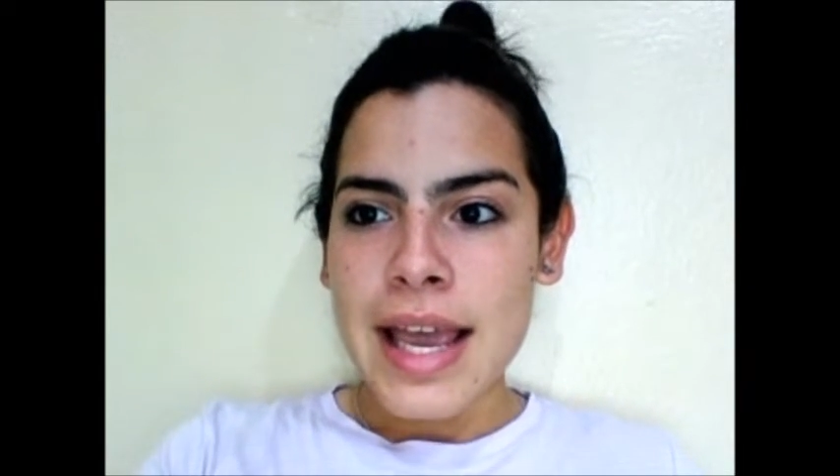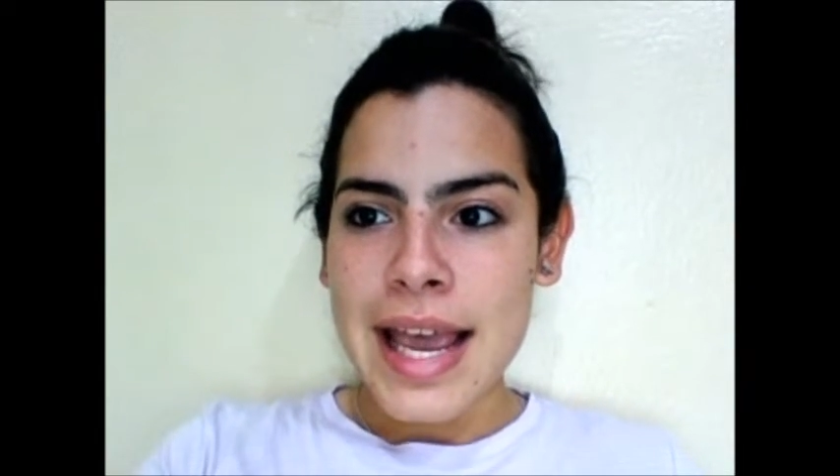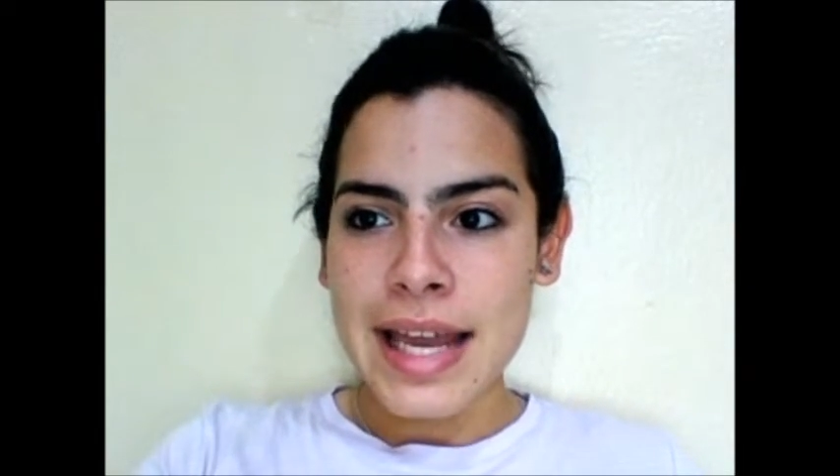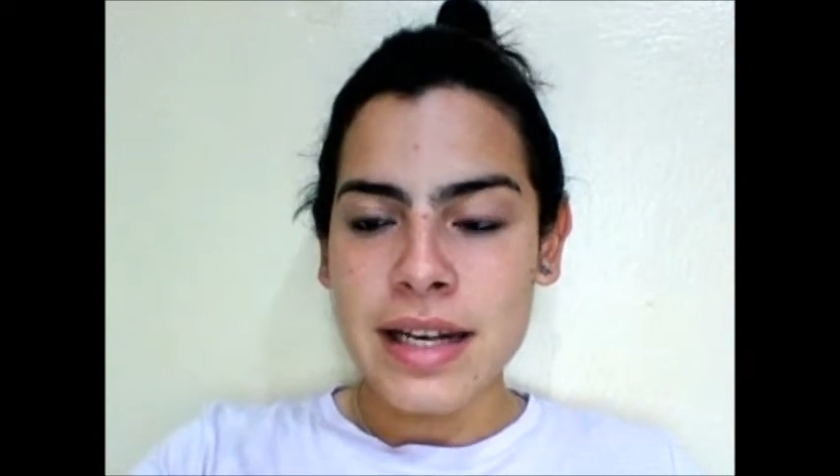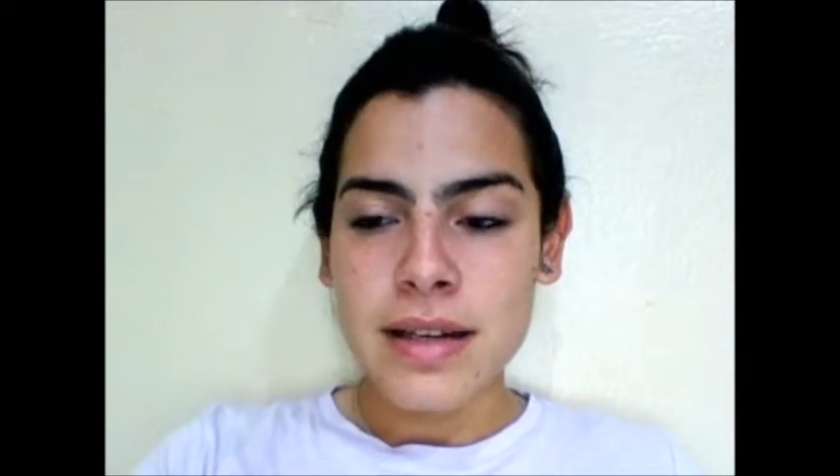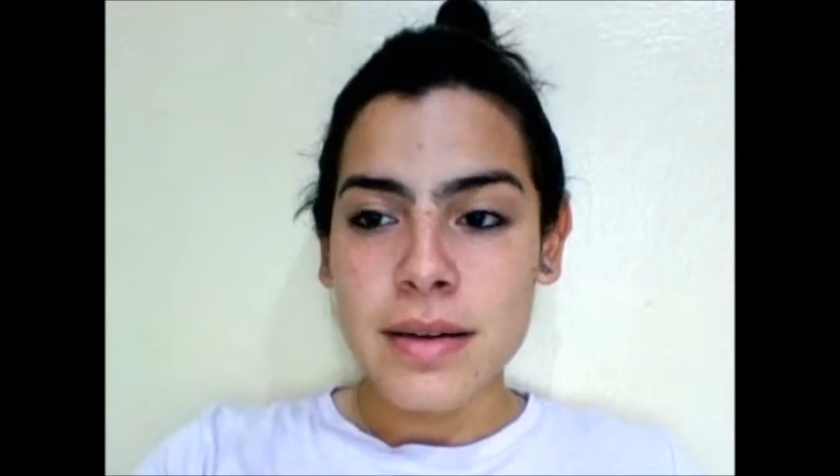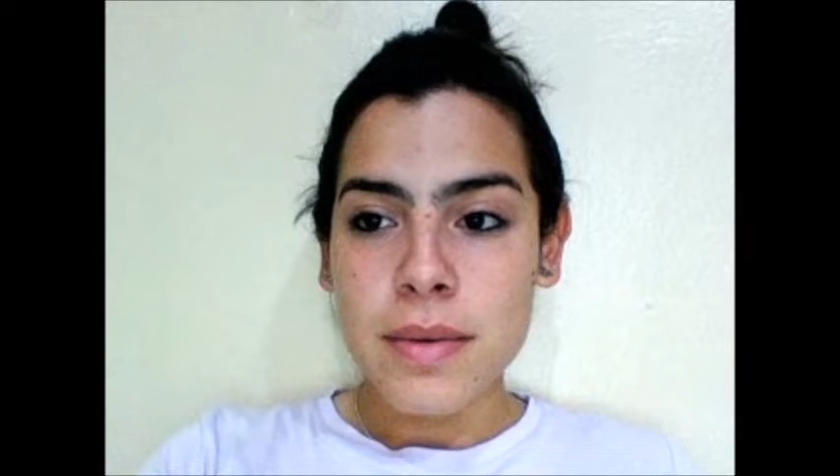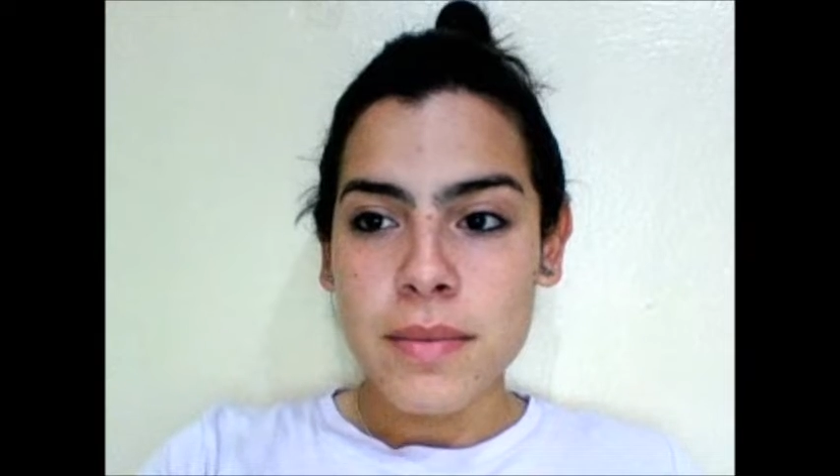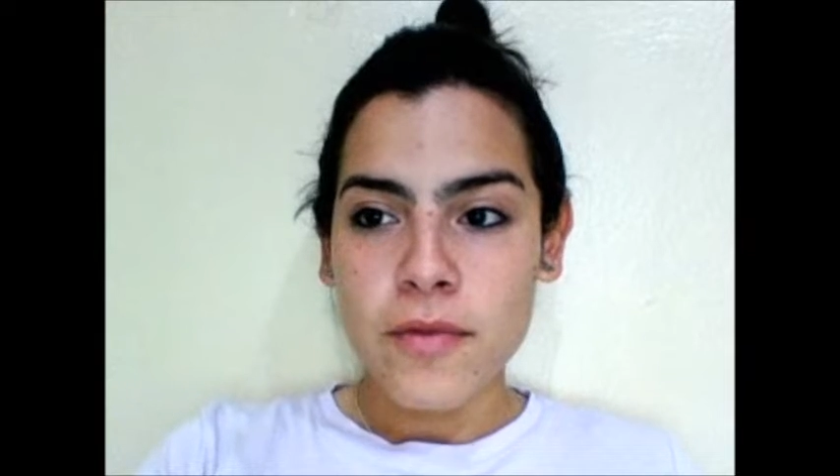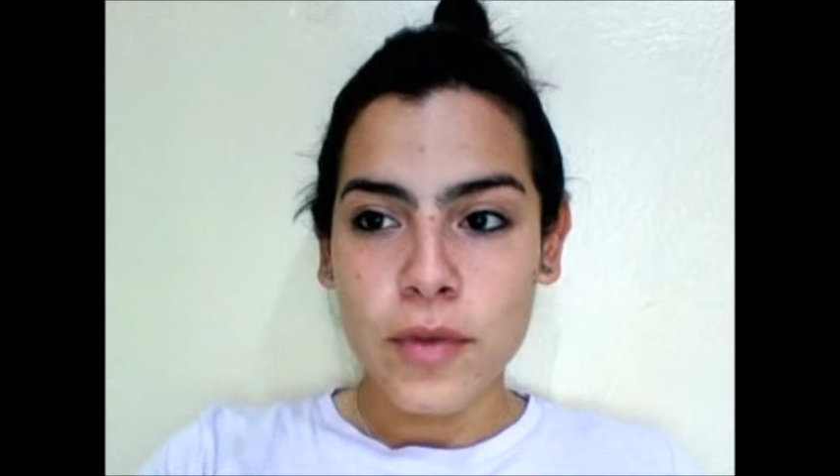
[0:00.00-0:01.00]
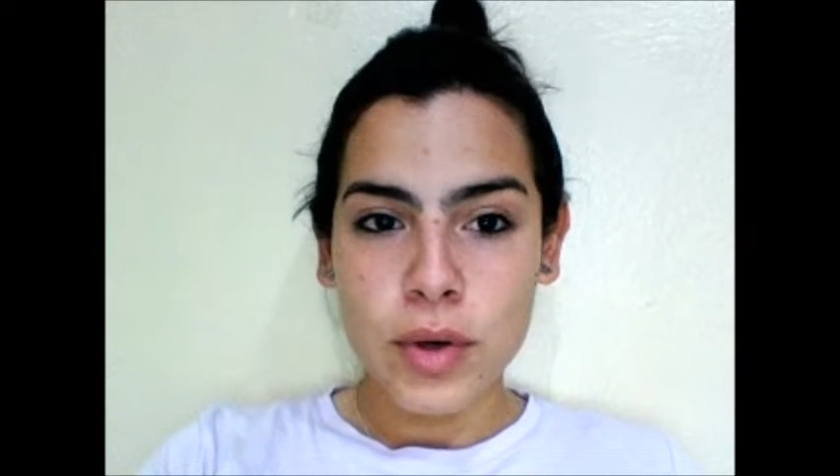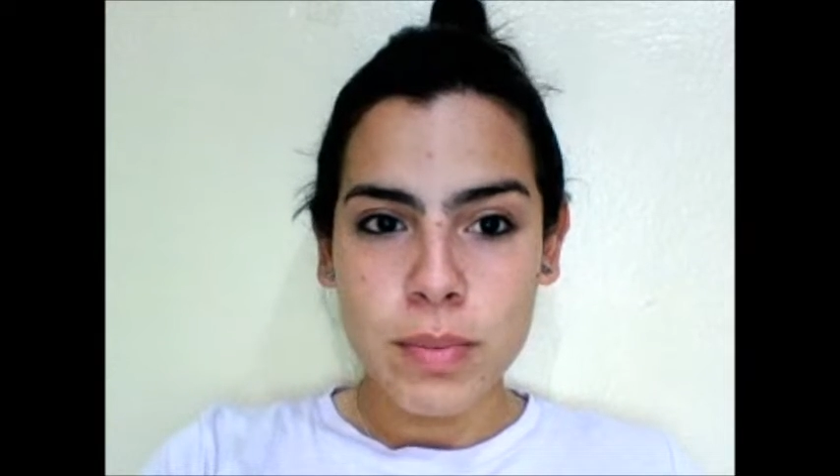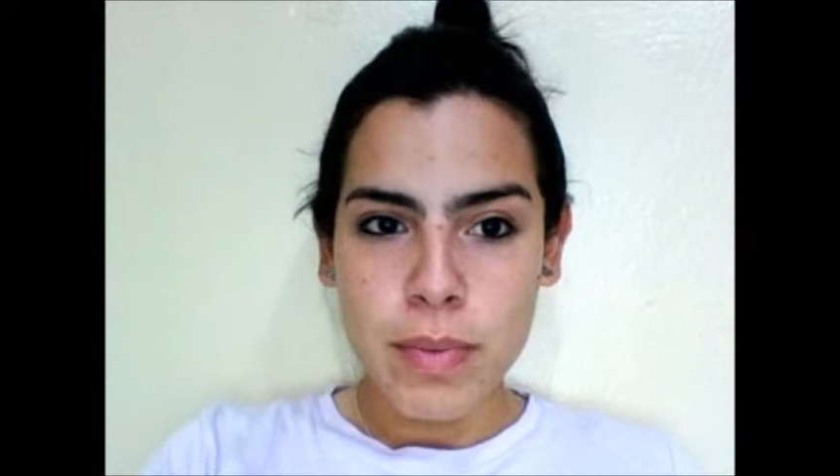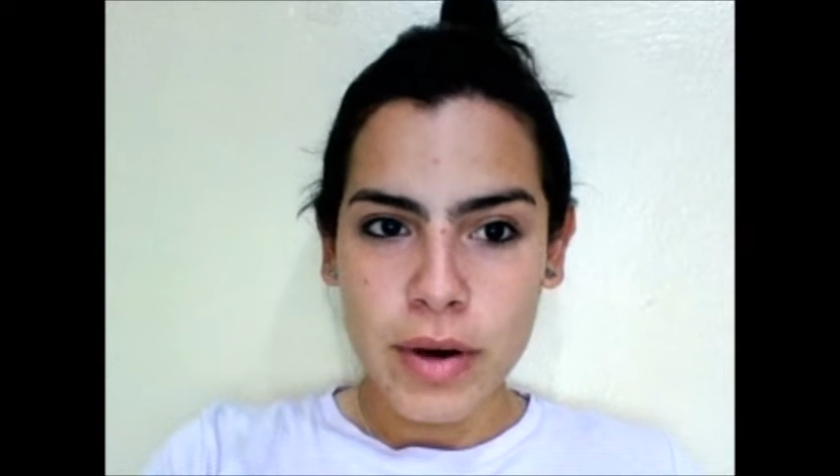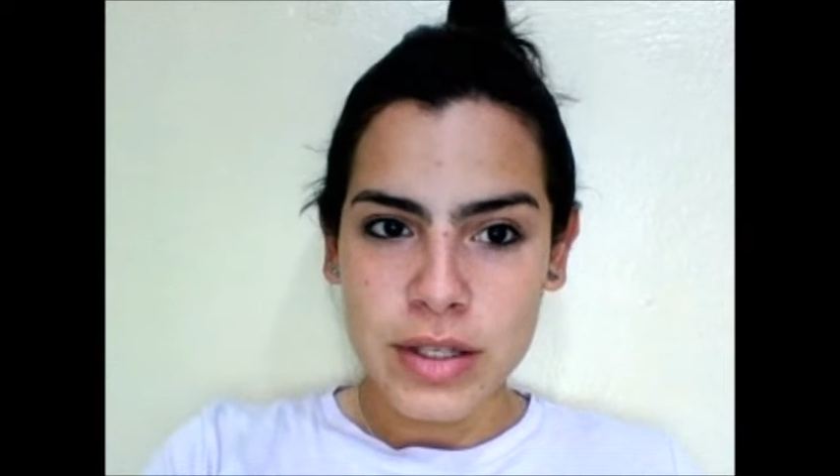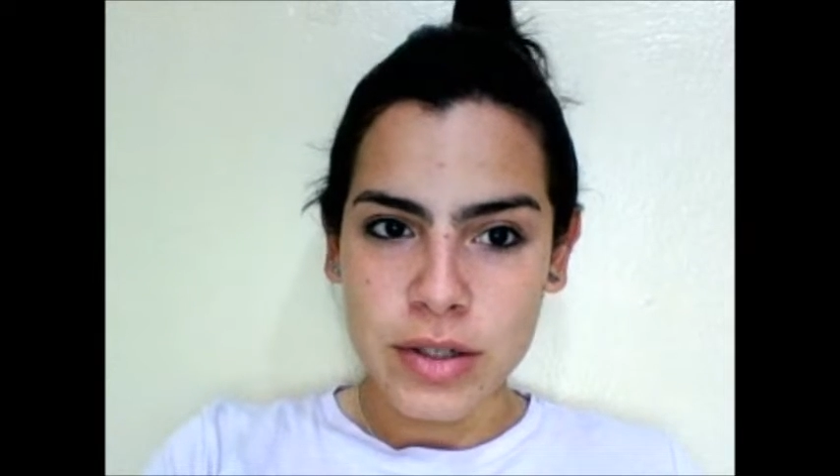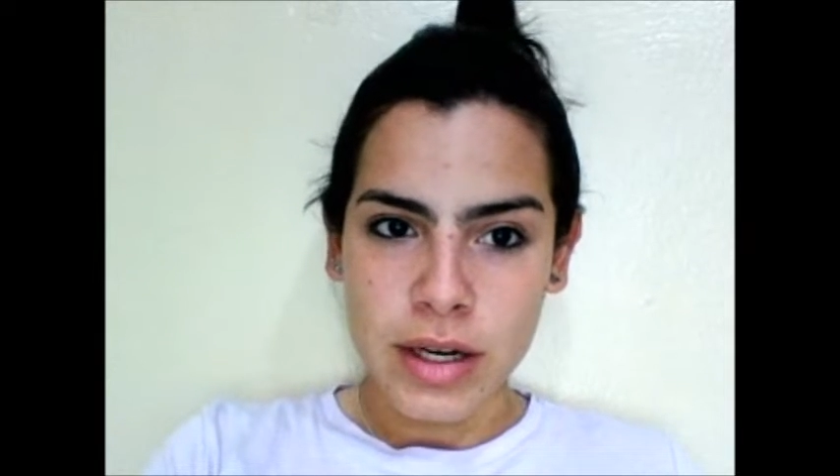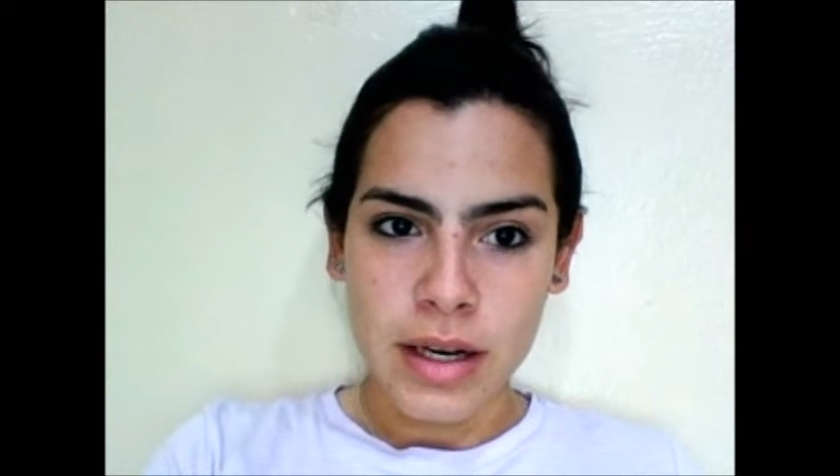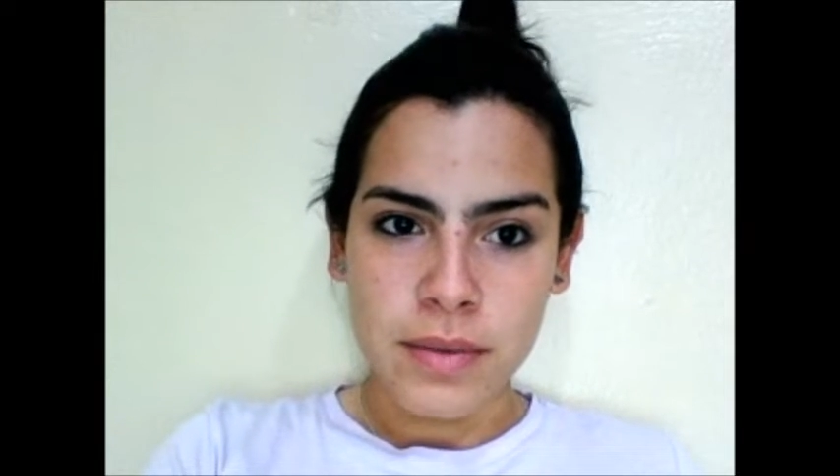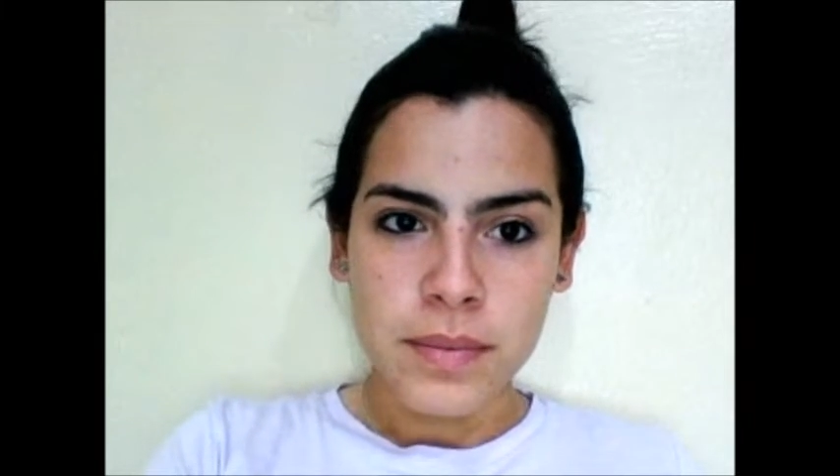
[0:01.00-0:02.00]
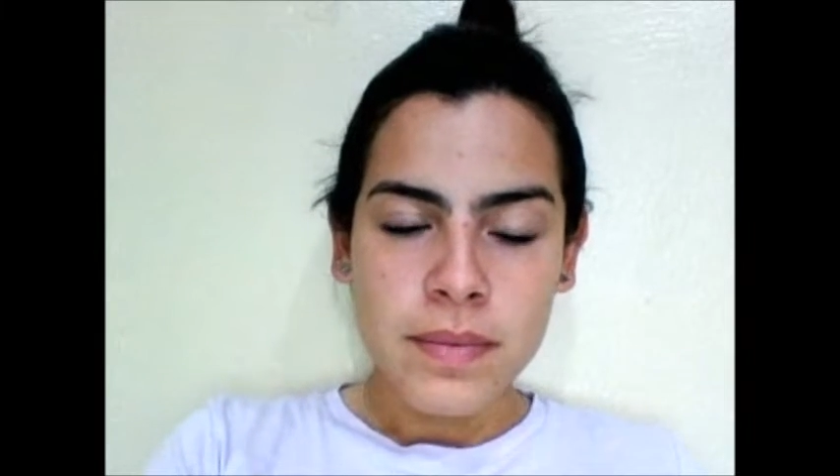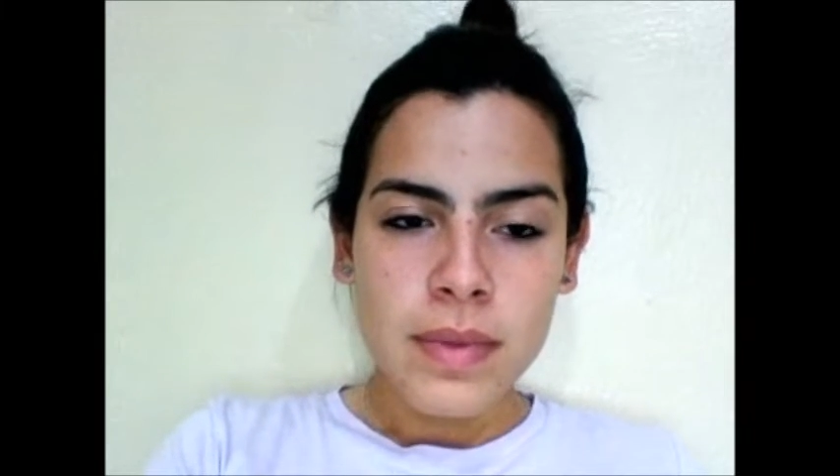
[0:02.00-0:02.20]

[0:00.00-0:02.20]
and food poisoning.